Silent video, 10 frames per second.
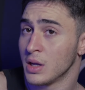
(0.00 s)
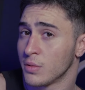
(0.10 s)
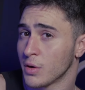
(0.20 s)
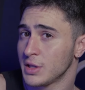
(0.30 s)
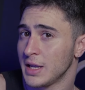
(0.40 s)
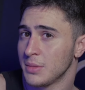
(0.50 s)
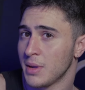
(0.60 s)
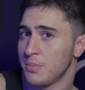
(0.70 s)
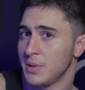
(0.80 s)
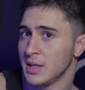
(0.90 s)
rotate
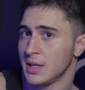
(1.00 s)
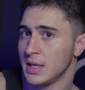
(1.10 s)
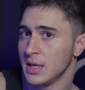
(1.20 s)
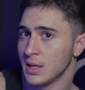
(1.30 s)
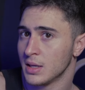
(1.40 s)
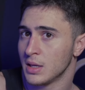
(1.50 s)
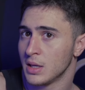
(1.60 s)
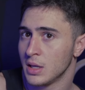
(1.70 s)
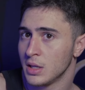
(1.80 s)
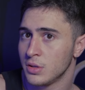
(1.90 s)
my pinky,
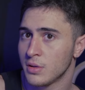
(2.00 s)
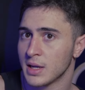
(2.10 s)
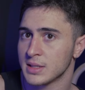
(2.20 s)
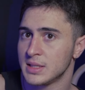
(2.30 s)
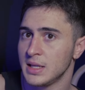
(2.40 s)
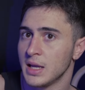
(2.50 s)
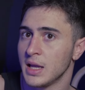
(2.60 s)
you can see